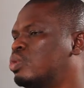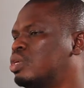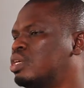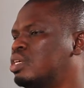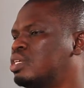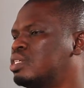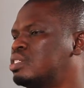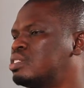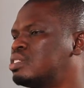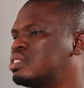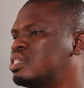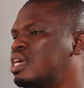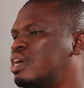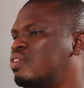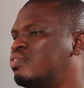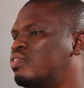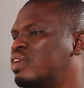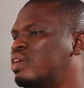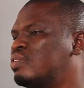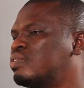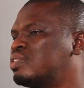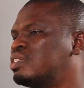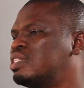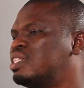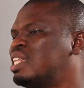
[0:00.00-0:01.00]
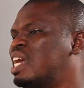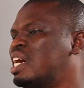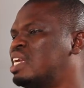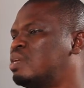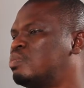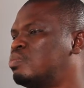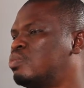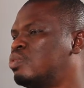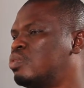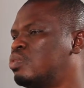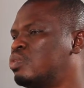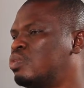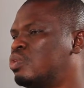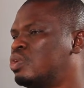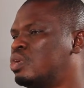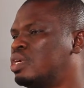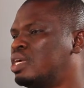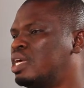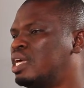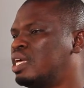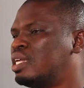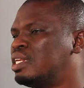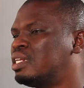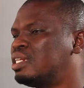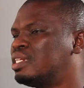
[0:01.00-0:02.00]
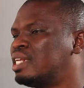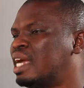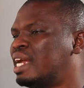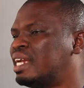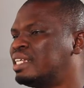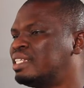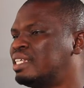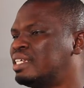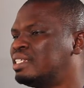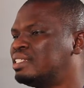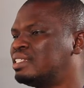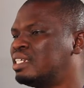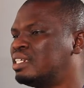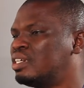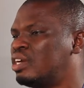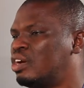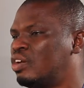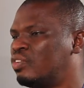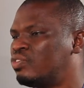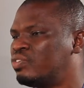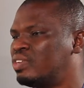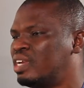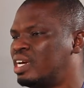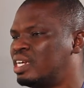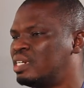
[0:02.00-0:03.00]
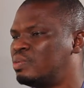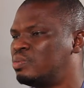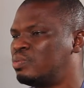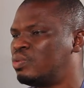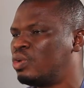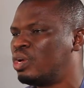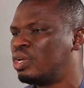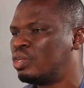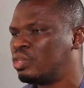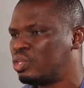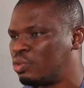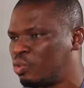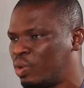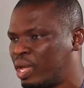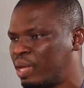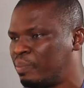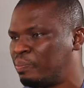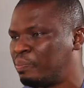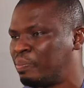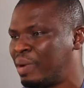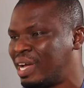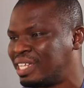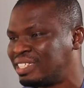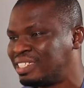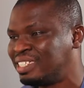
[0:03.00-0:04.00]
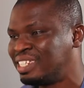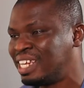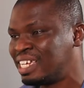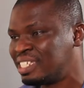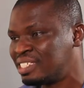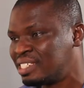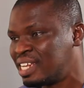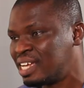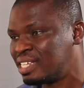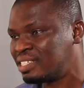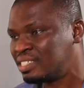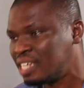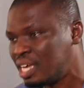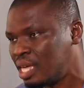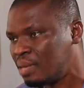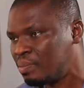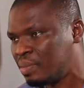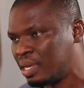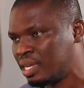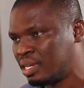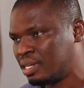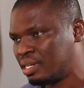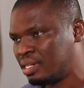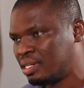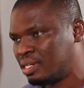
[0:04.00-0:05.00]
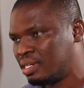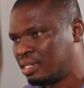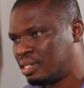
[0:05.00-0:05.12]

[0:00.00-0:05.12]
we serve at NADMO, Director General of NADMO, and you were a party national chairman